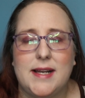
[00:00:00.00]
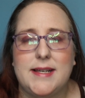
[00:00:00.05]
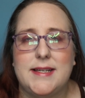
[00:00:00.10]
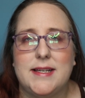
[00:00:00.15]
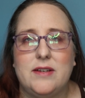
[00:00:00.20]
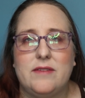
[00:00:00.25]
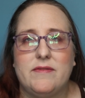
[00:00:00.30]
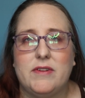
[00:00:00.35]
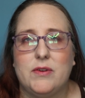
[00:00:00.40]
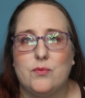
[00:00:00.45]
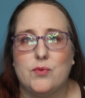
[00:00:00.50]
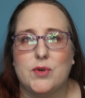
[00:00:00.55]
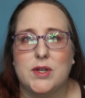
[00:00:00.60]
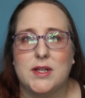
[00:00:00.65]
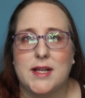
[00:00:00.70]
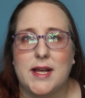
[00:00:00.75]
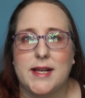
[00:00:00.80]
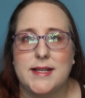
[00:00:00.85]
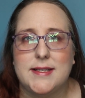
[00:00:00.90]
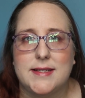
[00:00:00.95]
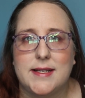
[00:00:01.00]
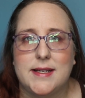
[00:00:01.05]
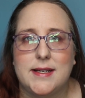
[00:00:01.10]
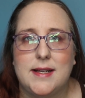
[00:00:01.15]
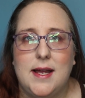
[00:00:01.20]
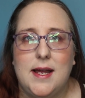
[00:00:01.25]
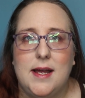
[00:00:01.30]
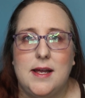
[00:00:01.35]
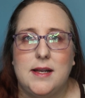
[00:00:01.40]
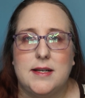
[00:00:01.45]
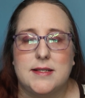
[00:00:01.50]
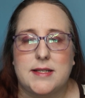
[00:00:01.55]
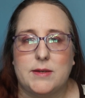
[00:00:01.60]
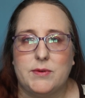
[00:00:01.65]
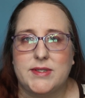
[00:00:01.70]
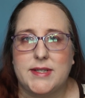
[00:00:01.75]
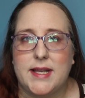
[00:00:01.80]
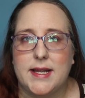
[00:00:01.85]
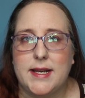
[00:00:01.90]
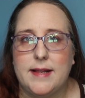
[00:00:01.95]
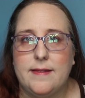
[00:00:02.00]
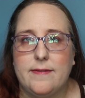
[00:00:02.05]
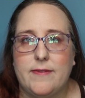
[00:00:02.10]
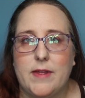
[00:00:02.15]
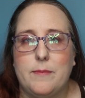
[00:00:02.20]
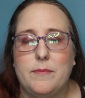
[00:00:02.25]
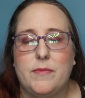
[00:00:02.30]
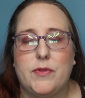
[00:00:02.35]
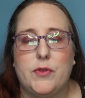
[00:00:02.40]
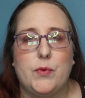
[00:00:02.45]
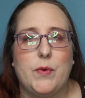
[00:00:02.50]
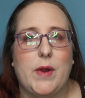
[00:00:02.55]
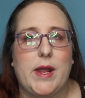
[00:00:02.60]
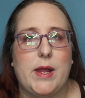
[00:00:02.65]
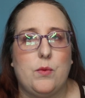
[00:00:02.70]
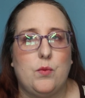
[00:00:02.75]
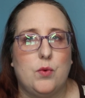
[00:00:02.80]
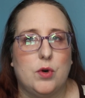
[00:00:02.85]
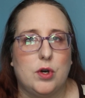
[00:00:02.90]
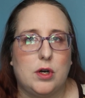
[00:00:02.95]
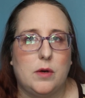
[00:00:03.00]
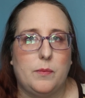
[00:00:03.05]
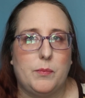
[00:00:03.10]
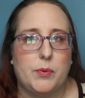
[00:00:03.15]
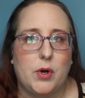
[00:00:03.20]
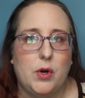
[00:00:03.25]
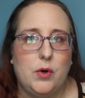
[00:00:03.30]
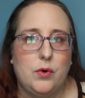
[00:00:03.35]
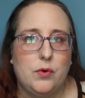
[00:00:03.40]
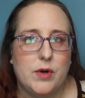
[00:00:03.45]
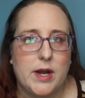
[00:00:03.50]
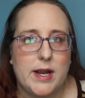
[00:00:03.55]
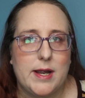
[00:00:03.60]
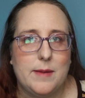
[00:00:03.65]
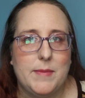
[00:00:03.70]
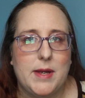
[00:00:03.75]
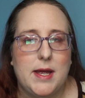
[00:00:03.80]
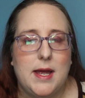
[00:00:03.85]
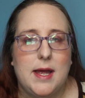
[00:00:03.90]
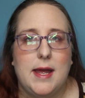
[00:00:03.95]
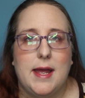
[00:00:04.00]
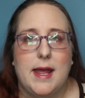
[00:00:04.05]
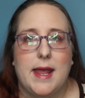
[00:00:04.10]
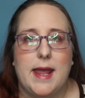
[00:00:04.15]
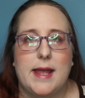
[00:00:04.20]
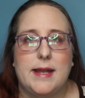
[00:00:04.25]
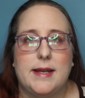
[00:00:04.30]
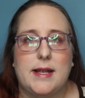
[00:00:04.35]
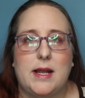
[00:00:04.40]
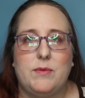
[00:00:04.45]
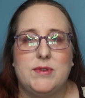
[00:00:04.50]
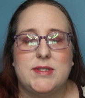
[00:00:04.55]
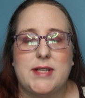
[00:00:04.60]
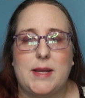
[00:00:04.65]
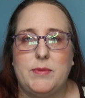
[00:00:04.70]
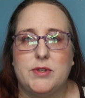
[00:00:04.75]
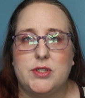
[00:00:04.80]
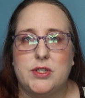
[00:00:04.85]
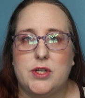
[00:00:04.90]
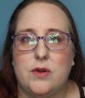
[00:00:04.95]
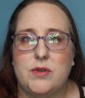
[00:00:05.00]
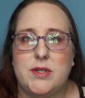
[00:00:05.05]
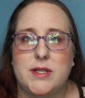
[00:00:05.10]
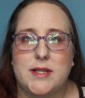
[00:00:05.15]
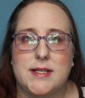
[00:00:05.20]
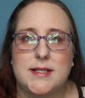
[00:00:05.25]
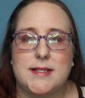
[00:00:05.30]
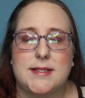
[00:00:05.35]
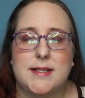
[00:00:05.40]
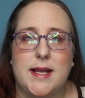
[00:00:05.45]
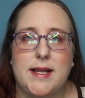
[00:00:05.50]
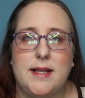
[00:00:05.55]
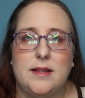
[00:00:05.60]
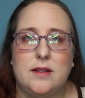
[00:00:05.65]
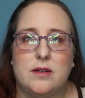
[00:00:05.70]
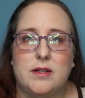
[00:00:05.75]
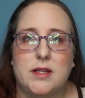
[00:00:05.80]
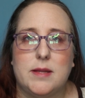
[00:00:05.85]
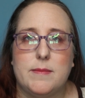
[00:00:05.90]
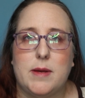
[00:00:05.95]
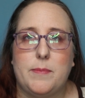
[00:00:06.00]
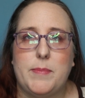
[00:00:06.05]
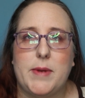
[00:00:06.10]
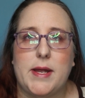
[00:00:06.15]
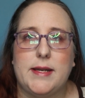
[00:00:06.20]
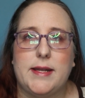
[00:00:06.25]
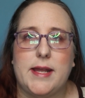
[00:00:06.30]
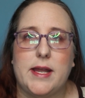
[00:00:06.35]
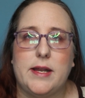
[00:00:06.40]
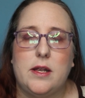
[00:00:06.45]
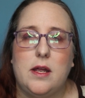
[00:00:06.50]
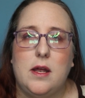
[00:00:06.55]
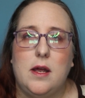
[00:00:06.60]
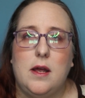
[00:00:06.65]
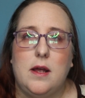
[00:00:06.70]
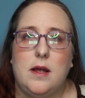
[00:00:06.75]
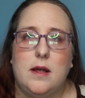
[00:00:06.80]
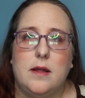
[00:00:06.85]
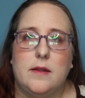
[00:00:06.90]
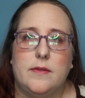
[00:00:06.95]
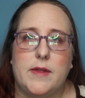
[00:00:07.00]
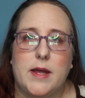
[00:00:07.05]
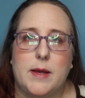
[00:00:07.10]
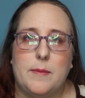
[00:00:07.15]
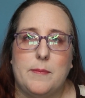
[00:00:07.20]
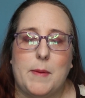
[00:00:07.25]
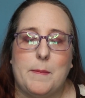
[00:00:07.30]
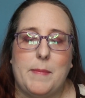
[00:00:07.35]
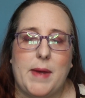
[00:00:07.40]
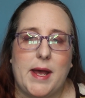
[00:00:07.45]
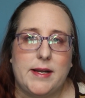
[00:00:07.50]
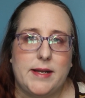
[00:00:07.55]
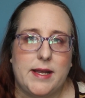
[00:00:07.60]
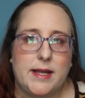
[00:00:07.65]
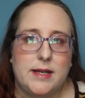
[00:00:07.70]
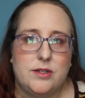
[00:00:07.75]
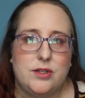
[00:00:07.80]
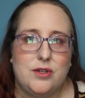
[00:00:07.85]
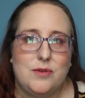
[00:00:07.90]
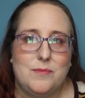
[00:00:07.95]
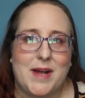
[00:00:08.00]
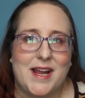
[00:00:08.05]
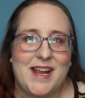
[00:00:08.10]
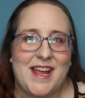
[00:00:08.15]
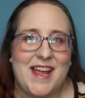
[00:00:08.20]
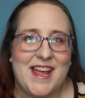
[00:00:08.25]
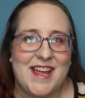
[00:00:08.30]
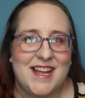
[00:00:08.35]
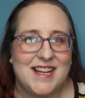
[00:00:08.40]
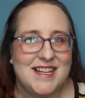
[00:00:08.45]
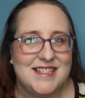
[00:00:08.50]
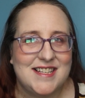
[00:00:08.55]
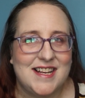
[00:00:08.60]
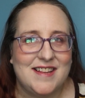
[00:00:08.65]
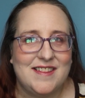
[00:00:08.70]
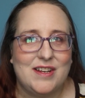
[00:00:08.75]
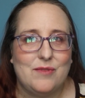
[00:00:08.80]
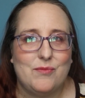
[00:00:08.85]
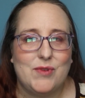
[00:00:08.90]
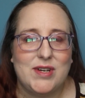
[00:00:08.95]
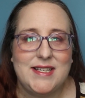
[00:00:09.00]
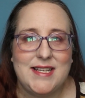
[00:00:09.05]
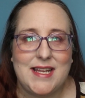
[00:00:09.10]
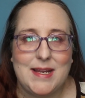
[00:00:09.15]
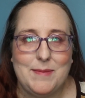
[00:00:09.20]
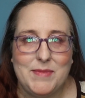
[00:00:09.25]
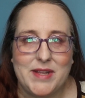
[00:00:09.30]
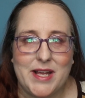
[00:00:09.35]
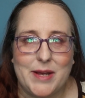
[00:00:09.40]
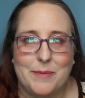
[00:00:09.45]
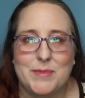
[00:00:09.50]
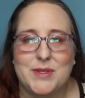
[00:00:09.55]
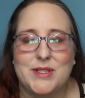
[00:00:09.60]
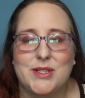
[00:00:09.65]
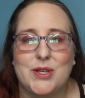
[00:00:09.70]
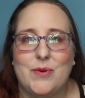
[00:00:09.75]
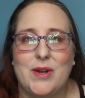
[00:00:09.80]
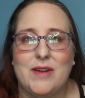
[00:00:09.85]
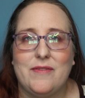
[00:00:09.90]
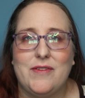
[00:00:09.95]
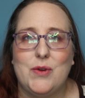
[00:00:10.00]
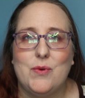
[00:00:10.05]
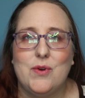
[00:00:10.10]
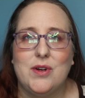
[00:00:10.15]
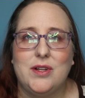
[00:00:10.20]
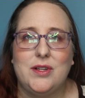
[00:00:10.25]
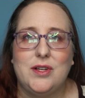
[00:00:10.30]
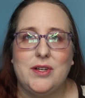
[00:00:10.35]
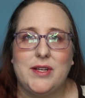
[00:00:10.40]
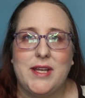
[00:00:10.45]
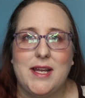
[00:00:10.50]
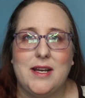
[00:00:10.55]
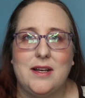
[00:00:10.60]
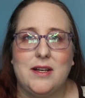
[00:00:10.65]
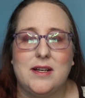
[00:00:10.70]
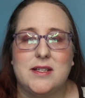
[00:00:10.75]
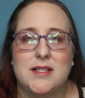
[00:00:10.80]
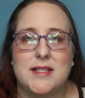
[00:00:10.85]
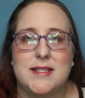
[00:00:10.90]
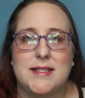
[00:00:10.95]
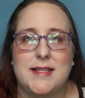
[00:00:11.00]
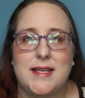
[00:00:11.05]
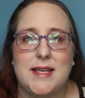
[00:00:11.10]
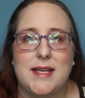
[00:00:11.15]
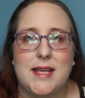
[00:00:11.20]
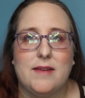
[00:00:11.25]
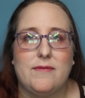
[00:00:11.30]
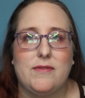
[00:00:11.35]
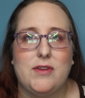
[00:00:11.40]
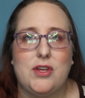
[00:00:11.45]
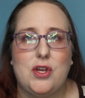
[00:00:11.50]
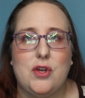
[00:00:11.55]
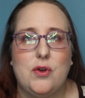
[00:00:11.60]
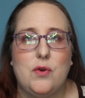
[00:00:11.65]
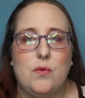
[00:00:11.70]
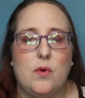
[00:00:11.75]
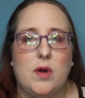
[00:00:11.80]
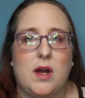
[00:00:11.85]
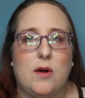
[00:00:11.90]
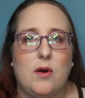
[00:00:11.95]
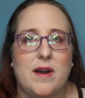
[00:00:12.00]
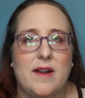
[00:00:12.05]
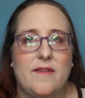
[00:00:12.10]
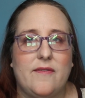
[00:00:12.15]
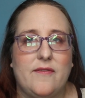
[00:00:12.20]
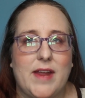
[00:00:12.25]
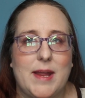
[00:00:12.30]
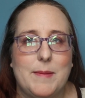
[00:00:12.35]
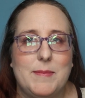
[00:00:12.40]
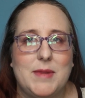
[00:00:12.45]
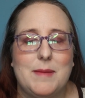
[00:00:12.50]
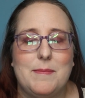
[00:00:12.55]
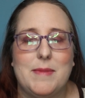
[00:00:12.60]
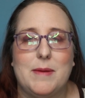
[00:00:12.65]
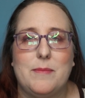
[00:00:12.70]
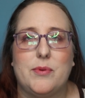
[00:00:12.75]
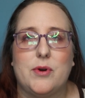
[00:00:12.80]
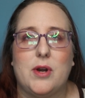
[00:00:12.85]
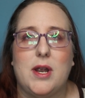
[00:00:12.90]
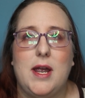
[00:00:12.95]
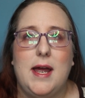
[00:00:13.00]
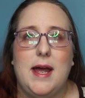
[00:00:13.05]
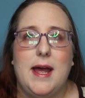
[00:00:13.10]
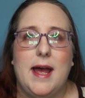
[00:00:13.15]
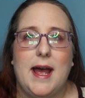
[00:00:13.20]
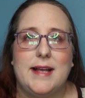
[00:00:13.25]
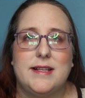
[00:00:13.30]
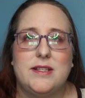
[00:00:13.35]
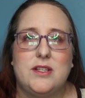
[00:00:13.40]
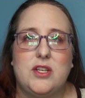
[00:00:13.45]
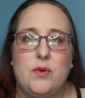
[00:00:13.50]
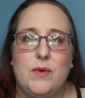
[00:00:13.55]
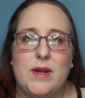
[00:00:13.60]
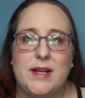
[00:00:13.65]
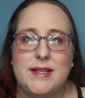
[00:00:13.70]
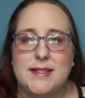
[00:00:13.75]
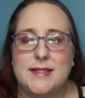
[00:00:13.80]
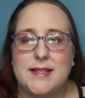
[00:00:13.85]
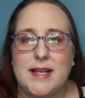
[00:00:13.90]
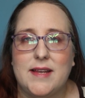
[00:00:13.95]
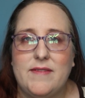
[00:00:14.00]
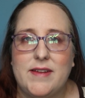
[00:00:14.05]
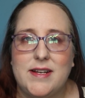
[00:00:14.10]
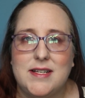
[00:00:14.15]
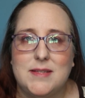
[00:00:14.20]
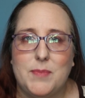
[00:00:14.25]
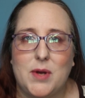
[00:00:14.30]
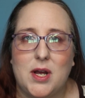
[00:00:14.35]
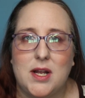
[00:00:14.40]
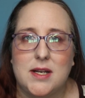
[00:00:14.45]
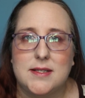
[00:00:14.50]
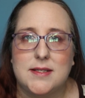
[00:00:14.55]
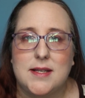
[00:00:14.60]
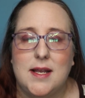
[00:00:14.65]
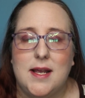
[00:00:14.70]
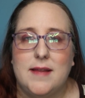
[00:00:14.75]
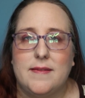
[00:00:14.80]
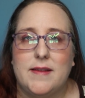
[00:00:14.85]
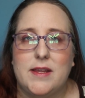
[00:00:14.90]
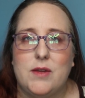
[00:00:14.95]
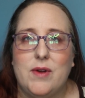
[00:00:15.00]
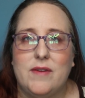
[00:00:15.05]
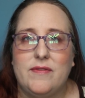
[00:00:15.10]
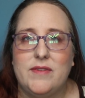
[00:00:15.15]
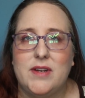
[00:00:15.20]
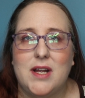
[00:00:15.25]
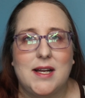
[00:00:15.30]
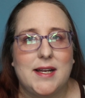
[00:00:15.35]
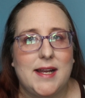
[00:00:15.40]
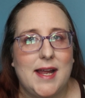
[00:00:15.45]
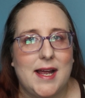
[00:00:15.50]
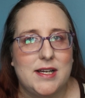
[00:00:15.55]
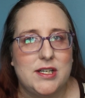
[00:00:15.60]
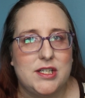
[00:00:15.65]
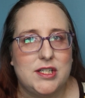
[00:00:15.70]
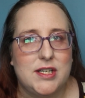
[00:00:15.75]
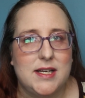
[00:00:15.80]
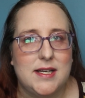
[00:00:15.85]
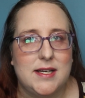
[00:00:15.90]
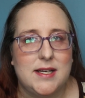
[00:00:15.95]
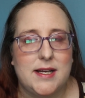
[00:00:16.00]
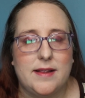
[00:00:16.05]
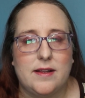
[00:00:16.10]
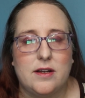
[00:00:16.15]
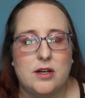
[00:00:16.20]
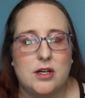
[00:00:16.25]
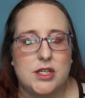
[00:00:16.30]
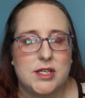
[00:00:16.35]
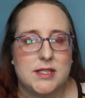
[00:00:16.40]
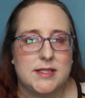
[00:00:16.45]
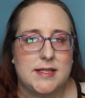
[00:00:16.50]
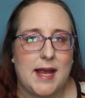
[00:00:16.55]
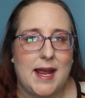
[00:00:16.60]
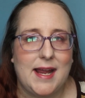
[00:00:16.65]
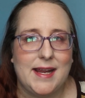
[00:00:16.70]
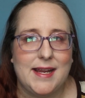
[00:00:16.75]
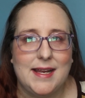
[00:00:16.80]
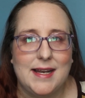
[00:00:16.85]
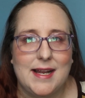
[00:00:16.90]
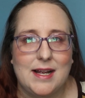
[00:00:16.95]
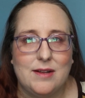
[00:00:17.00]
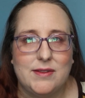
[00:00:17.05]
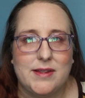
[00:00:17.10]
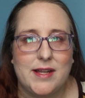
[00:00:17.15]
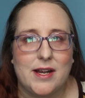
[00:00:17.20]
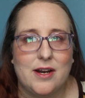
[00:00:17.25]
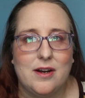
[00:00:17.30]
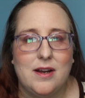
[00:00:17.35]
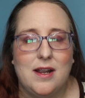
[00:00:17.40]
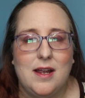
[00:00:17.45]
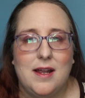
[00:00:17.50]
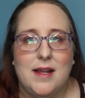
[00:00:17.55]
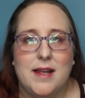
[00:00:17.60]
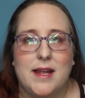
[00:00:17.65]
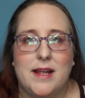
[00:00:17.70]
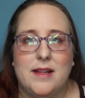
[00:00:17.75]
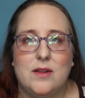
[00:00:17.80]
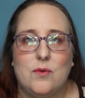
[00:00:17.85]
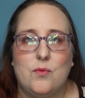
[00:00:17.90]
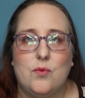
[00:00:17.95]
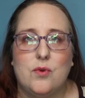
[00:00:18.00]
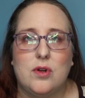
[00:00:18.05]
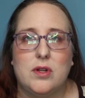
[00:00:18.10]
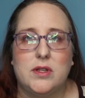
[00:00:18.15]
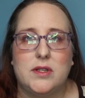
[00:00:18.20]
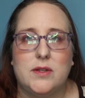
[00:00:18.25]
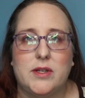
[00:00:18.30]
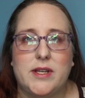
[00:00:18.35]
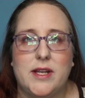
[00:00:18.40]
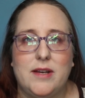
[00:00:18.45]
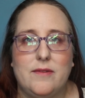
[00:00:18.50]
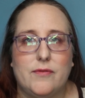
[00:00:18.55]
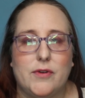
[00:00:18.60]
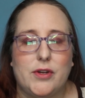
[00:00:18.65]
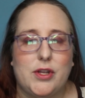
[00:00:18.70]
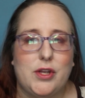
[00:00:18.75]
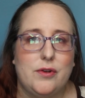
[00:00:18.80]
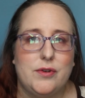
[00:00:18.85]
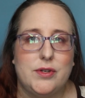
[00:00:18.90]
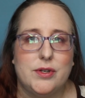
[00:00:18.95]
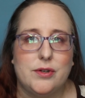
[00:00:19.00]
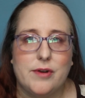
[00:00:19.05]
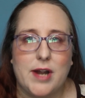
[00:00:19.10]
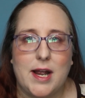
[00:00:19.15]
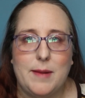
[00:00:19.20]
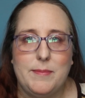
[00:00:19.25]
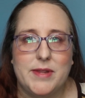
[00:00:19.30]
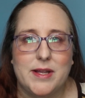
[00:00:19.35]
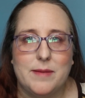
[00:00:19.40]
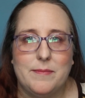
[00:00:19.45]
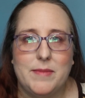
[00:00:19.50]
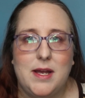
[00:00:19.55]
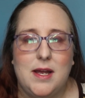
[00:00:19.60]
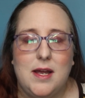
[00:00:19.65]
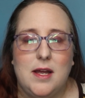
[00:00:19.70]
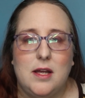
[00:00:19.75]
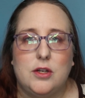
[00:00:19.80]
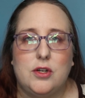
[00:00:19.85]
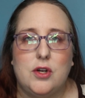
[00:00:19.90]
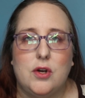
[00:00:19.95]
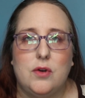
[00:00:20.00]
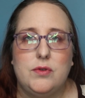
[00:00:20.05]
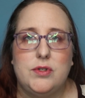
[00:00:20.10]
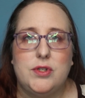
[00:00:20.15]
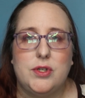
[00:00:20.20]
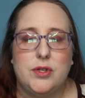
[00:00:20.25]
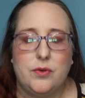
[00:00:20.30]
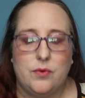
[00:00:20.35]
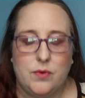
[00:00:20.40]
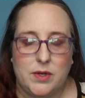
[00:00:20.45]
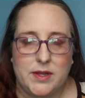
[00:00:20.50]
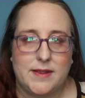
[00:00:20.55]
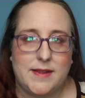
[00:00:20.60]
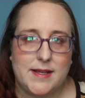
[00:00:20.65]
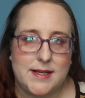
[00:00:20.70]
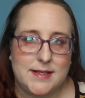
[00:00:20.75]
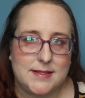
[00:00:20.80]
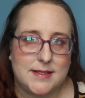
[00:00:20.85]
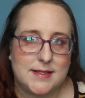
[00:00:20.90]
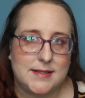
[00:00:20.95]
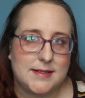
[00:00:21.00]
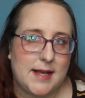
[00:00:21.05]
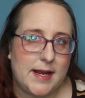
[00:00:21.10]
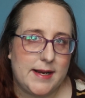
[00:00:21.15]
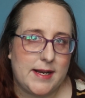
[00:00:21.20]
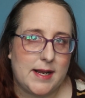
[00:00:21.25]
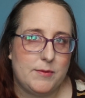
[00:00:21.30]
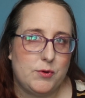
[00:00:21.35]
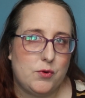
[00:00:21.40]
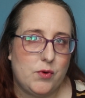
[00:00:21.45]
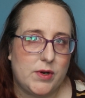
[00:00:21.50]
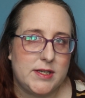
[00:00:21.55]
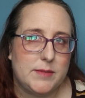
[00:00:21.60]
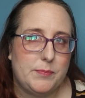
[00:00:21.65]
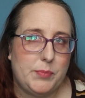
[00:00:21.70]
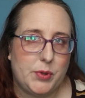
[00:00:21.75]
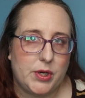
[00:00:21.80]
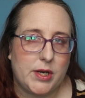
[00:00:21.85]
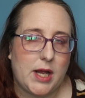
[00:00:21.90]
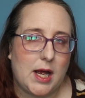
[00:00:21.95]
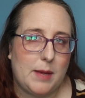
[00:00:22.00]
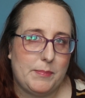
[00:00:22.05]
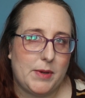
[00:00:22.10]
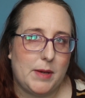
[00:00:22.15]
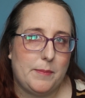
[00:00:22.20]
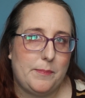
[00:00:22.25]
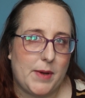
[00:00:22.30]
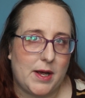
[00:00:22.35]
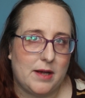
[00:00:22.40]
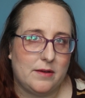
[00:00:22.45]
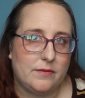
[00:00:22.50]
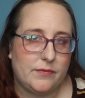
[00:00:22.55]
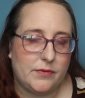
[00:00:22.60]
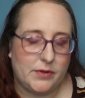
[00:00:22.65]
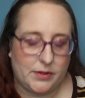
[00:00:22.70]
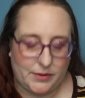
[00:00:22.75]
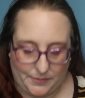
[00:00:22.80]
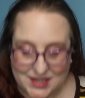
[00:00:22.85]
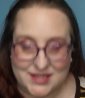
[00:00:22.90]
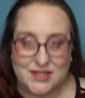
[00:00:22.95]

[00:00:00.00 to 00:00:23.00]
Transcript: I didn't even realize it because I was getting them through a work program, and I was able to go to the site, look them up, and get them back into my hands and then redeem them. So if you are looking to see if you or a family member has US savings bonds that you have not cashed in and then are just hanging out there in the world looking for you to grab them, go to this site I'm going to put up above.